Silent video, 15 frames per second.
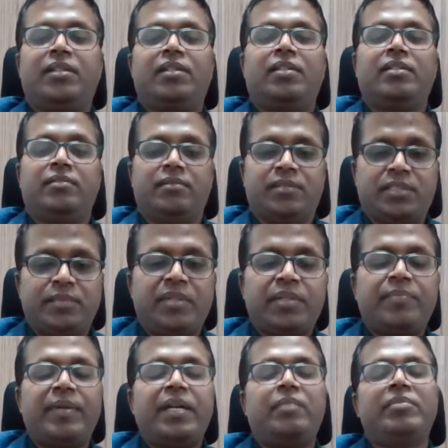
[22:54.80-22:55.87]
semen
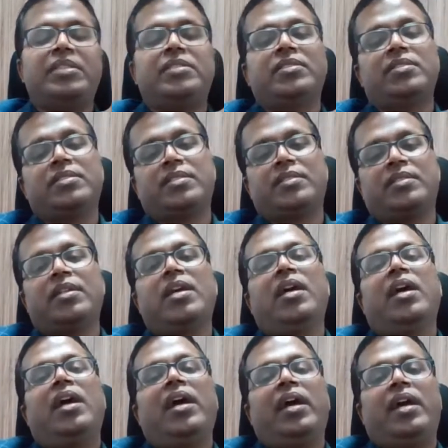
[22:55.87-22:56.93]
parameters,
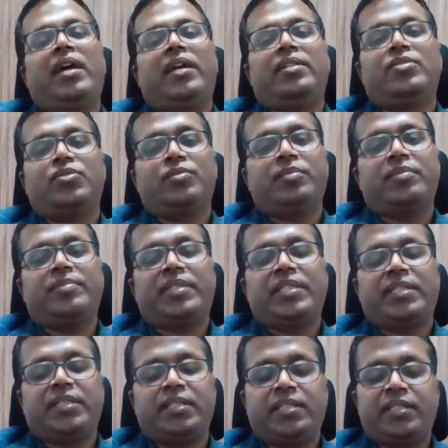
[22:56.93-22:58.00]
and swim up technique
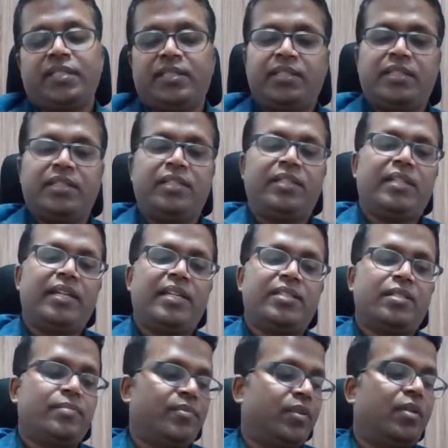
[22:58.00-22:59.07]
in case of
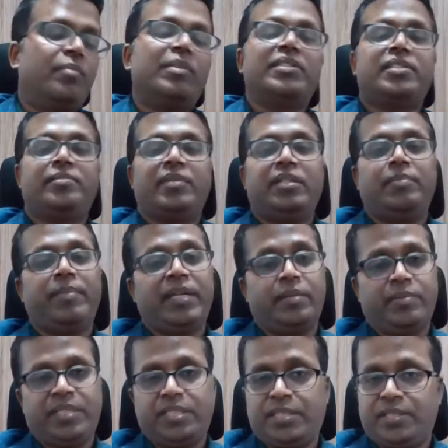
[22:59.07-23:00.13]
normal semen
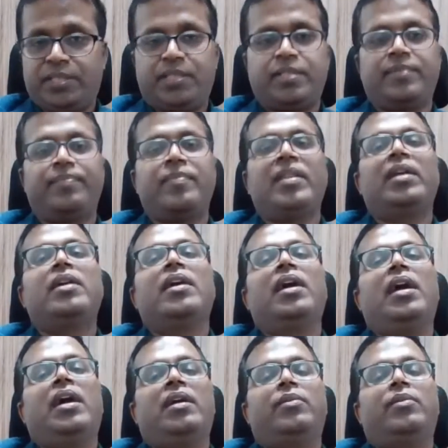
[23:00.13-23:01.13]
parameters. And well,